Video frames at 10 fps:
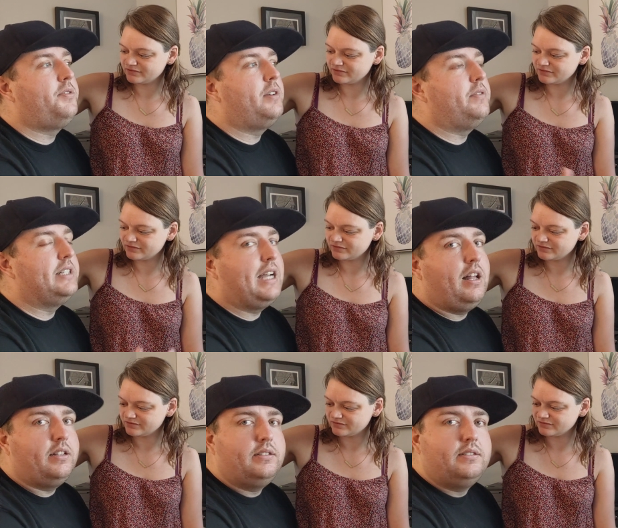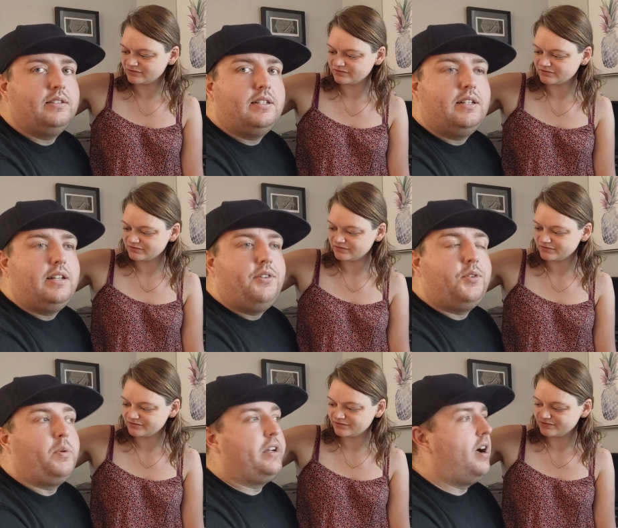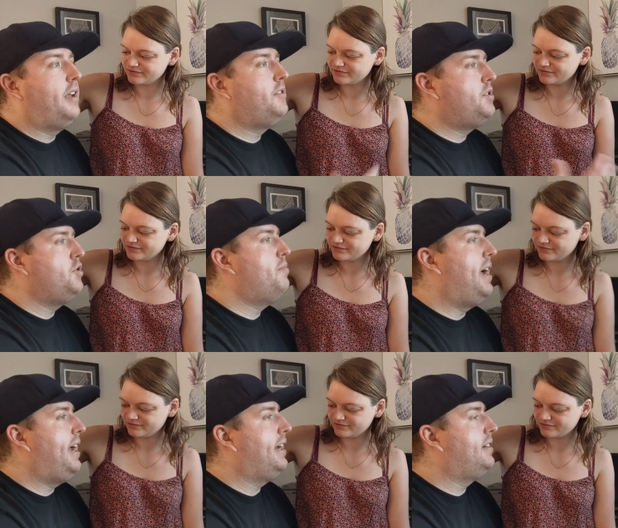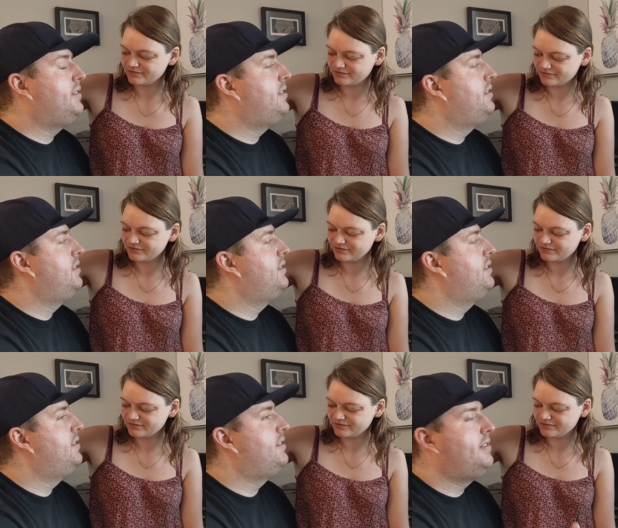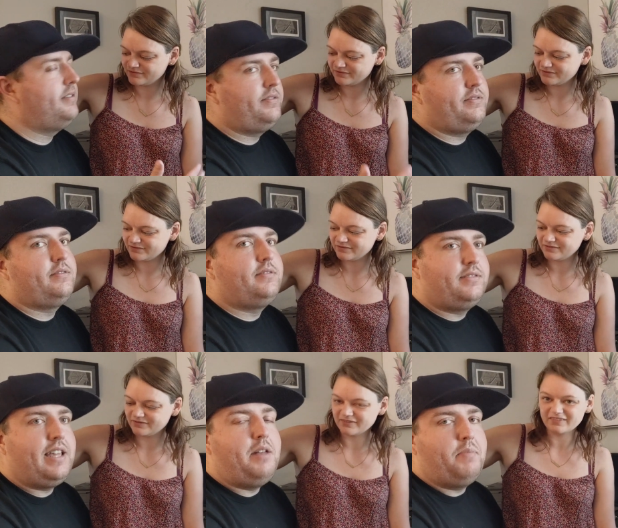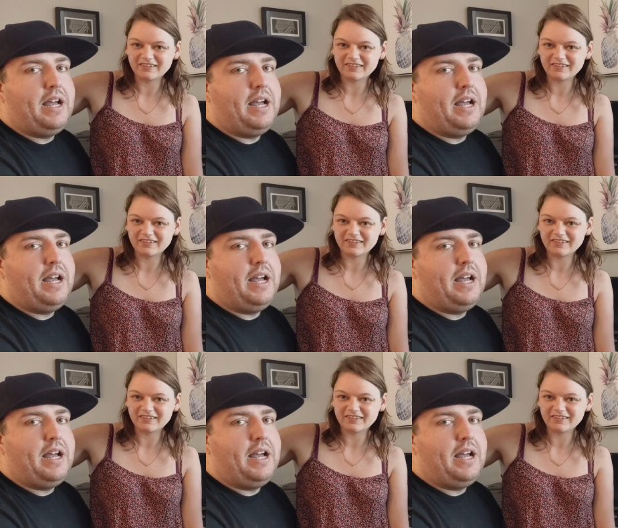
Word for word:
Speaker 1: for every gallon. So we got two bags, 10